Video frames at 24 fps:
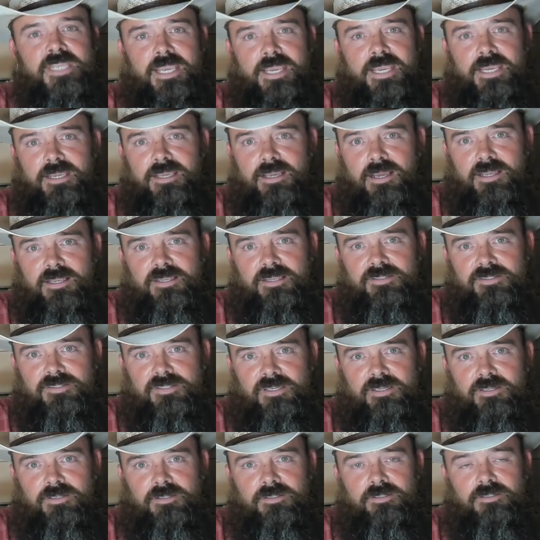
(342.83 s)
AI is
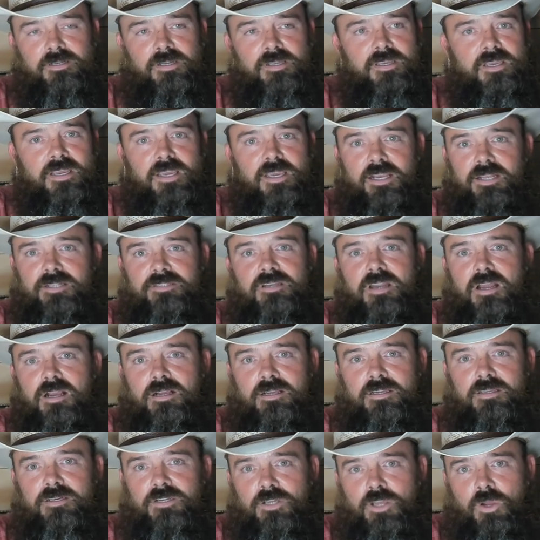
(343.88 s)
here. It's not
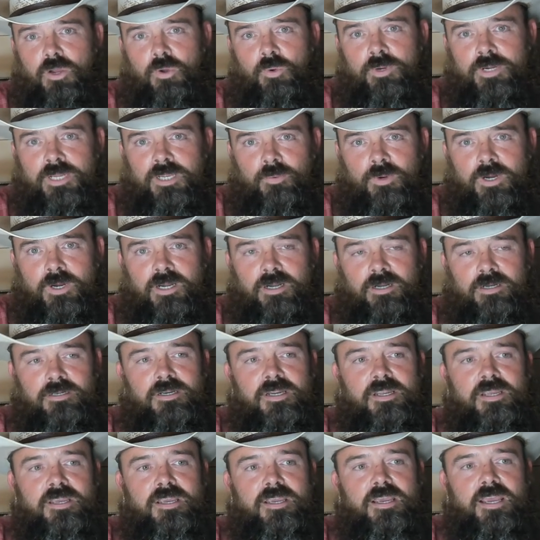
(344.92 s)
going to go anywhere
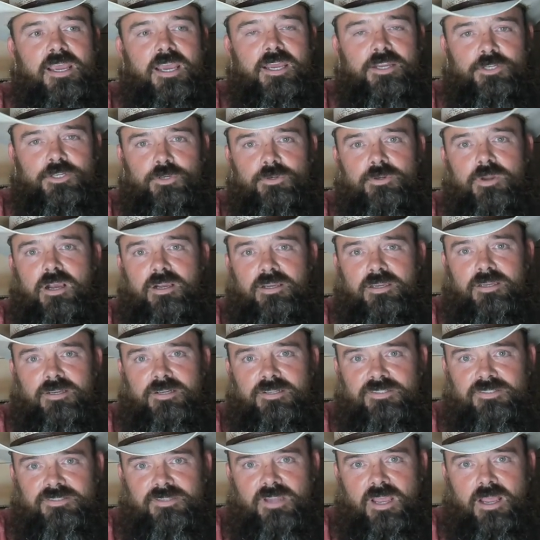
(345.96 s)
and you're not going to
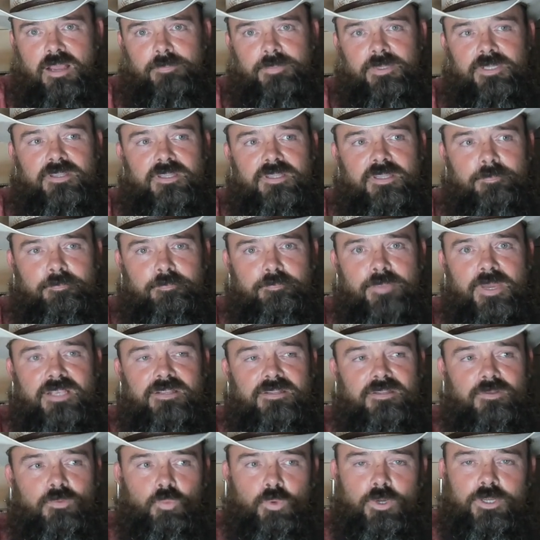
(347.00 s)
stop it. The bet
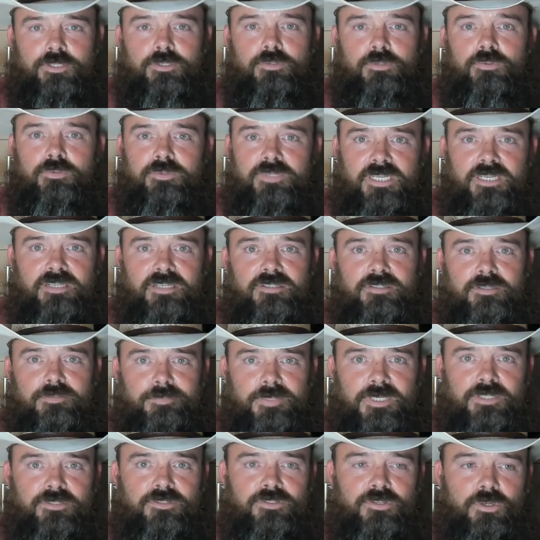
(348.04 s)
what you need to
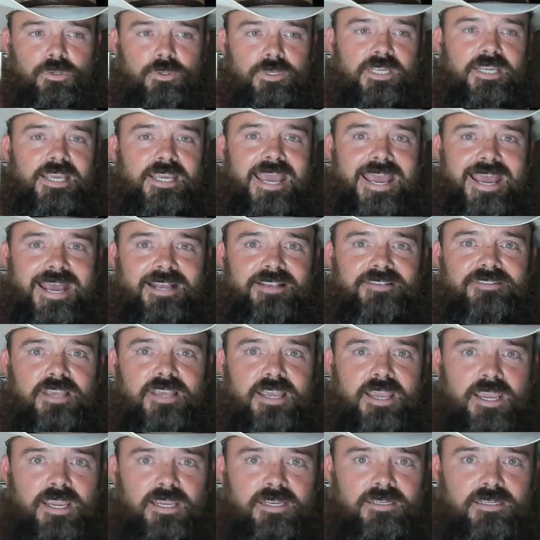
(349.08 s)
be doing as a
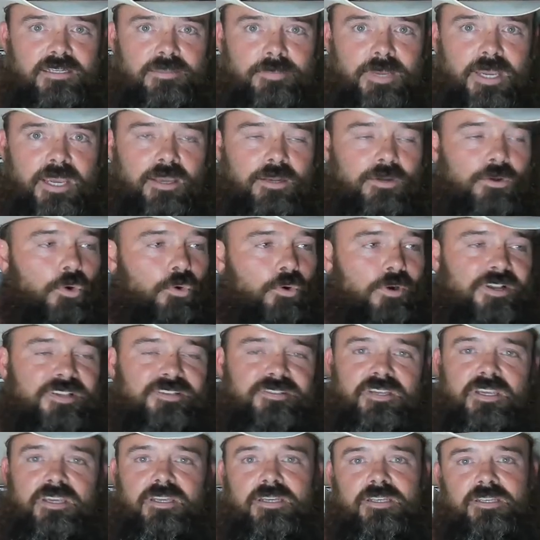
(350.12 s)
handyman or as
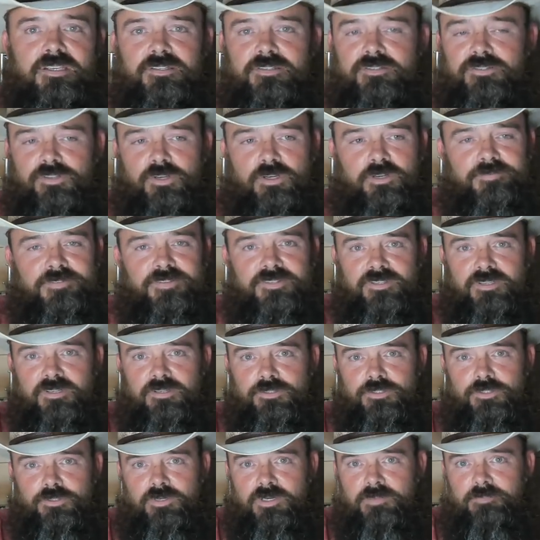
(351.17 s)
any service
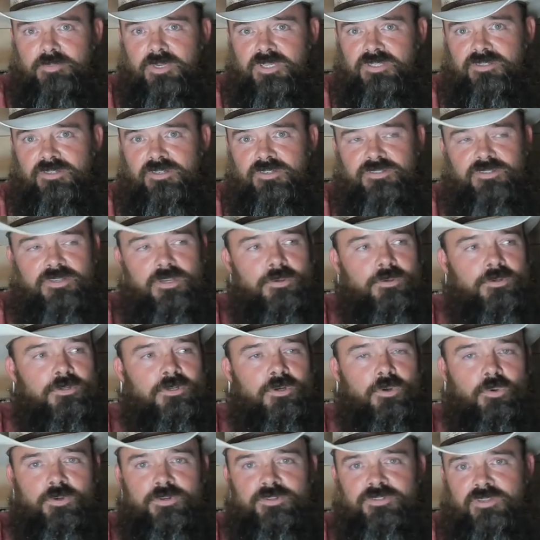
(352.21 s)
industry business owner
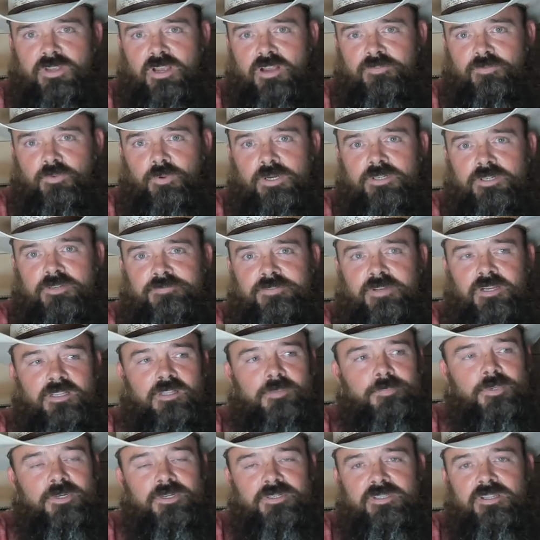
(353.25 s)
or software
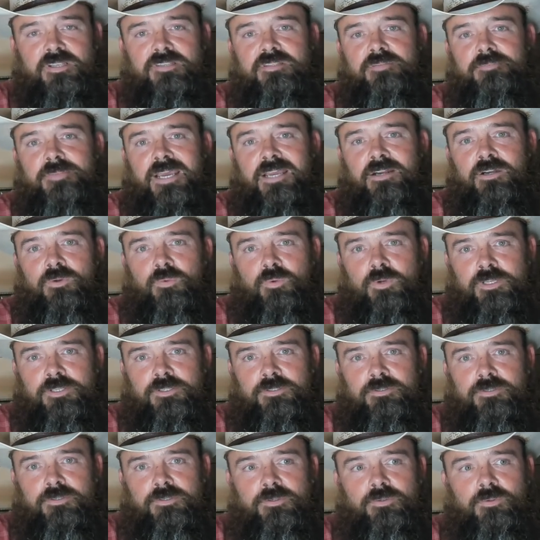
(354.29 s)
developer, it doesn't matter what you
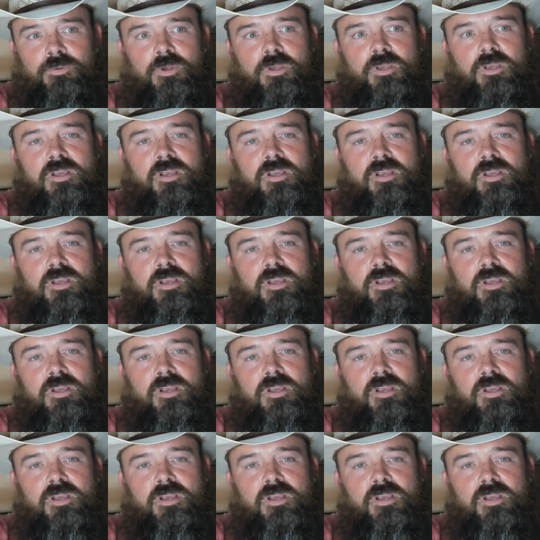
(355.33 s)
do.